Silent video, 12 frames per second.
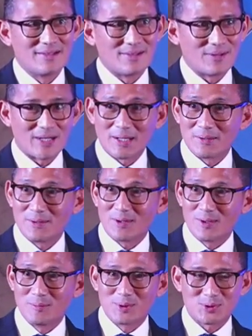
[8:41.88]
Wow,
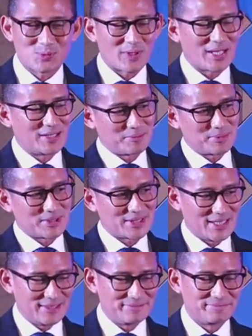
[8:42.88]
almost
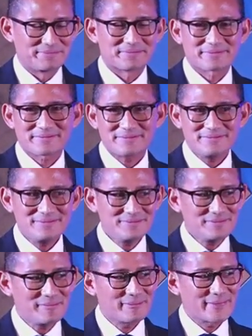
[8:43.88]
100%.
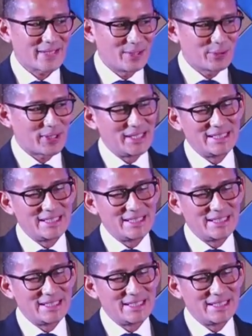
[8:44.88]
Okay,